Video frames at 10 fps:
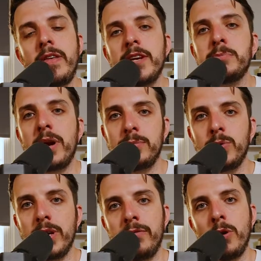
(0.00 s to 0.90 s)
then this perhaps
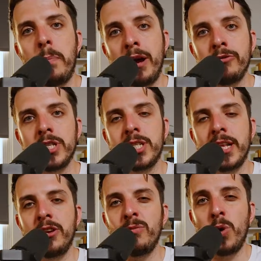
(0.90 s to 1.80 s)
will give you a better
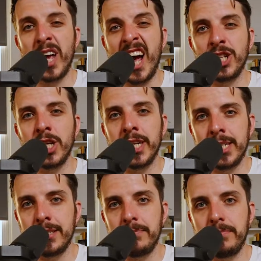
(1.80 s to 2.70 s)
understanding of what it actually
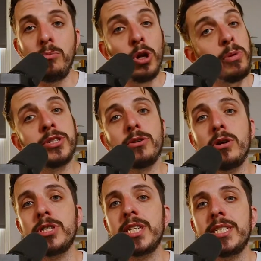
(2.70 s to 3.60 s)
is. Multiple
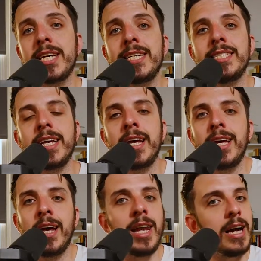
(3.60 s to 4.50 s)
sclerosis is
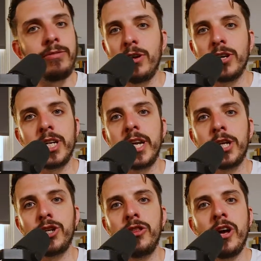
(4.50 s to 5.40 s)
a lifelong
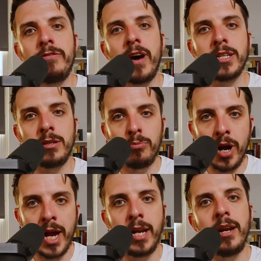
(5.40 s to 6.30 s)
condition that affects the
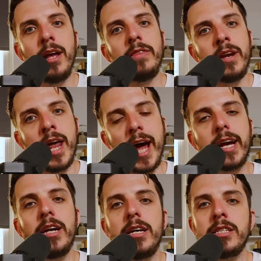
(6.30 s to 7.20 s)
brain, the
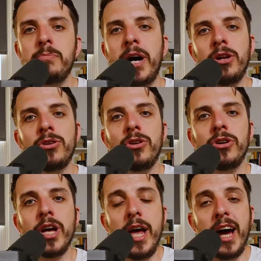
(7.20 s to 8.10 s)
neck, the spinal
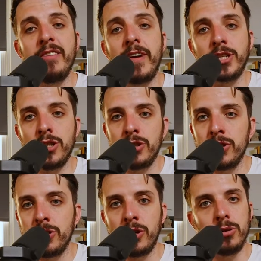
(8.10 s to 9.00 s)
cord, and affects
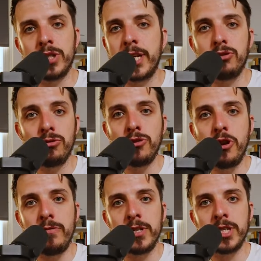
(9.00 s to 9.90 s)
your whole central
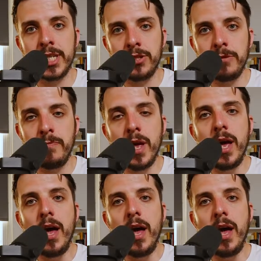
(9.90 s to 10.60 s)
nervous system.